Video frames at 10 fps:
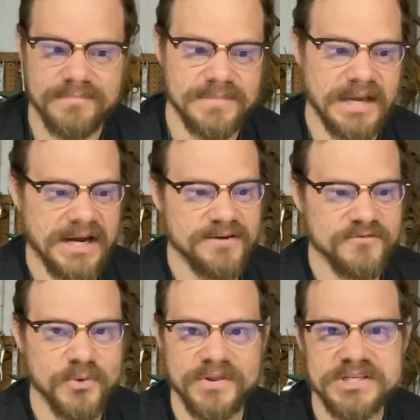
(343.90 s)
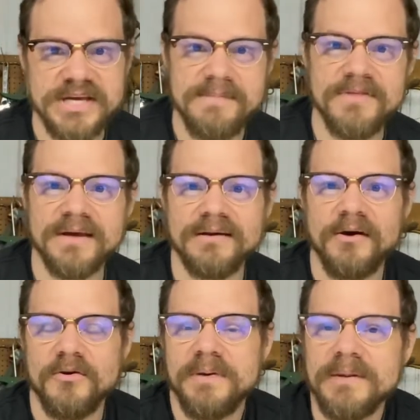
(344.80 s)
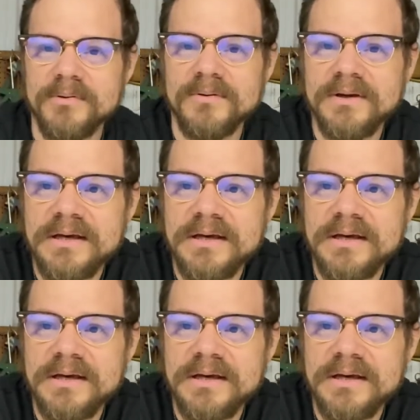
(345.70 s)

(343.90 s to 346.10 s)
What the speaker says: kind of doing the same thing to other people,